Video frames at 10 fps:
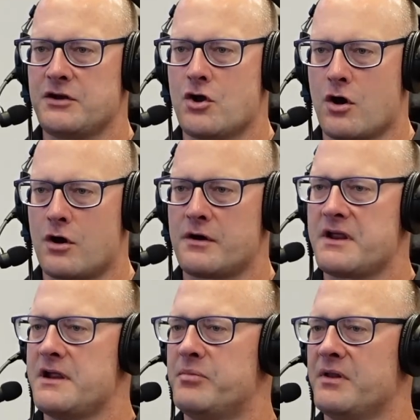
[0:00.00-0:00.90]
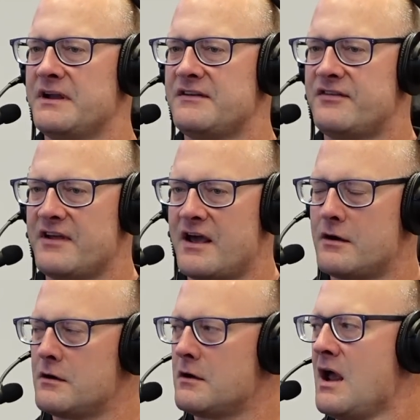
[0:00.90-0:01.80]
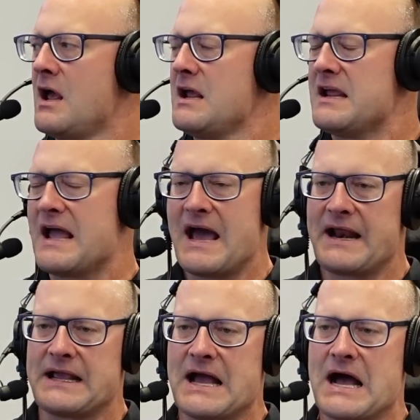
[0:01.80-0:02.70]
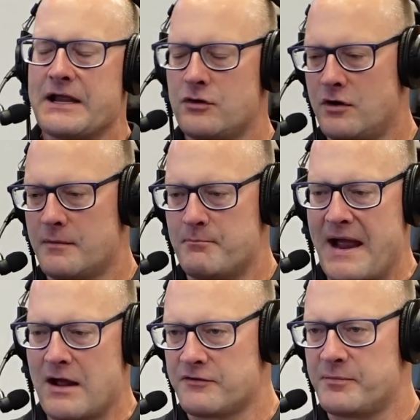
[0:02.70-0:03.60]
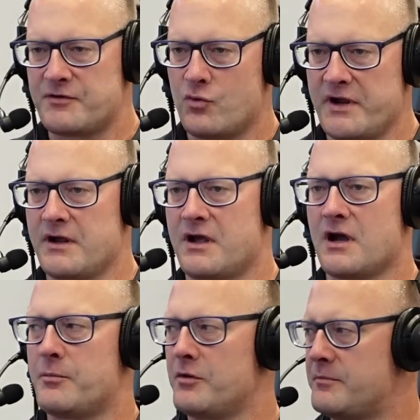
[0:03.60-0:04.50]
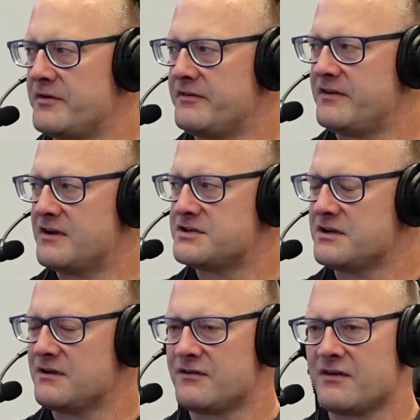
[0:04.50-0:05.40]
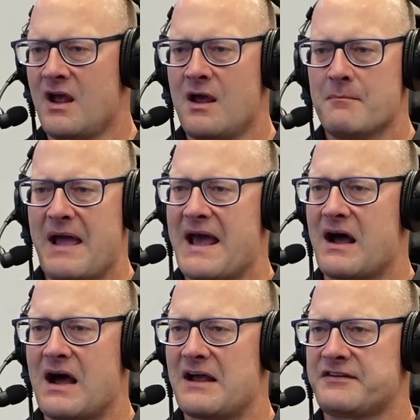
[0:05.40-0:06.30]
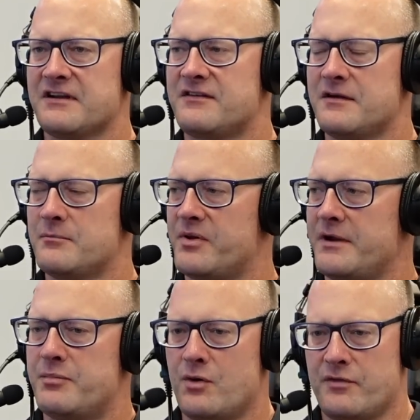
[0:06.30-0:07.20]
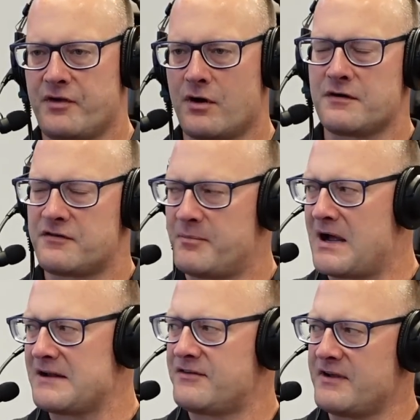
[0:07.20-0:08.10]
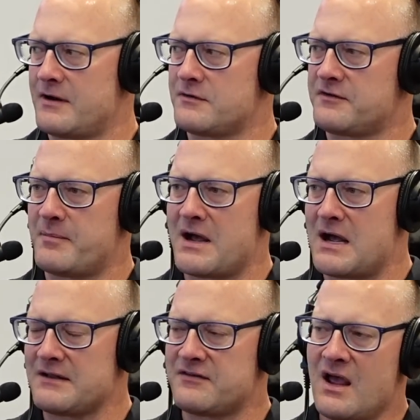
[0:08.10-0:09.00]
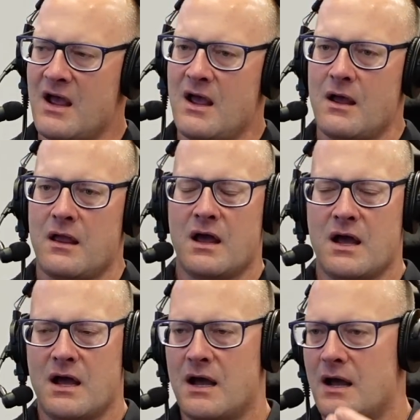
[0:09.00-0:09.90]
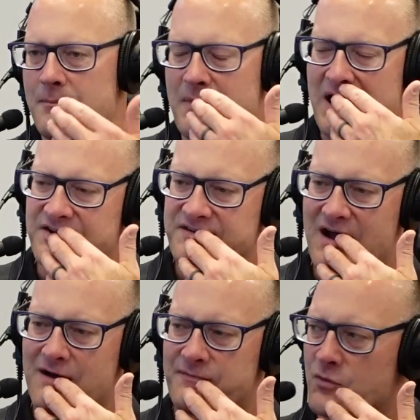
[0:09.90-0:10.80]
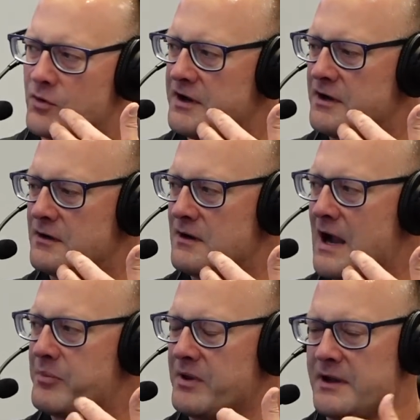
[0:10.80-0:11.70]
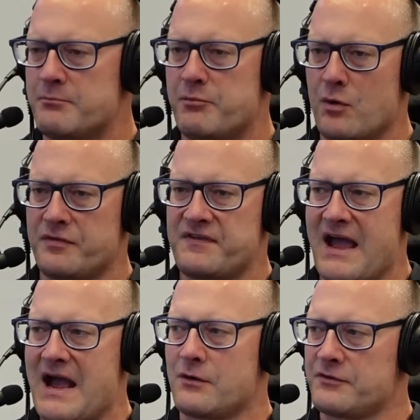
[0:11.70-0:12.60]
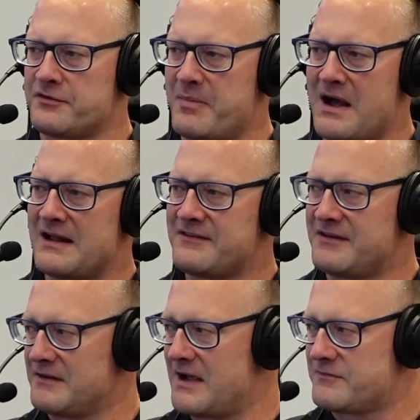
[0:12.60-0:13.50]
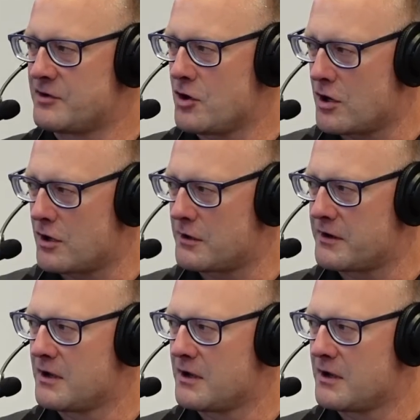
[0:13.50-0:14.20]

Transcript: guard. He played center. You had a guy who could bounce between a couple of positions. Matt Hoskinson played both guard spots, center spots. My sophomore year, I played both tackle spots and left guard.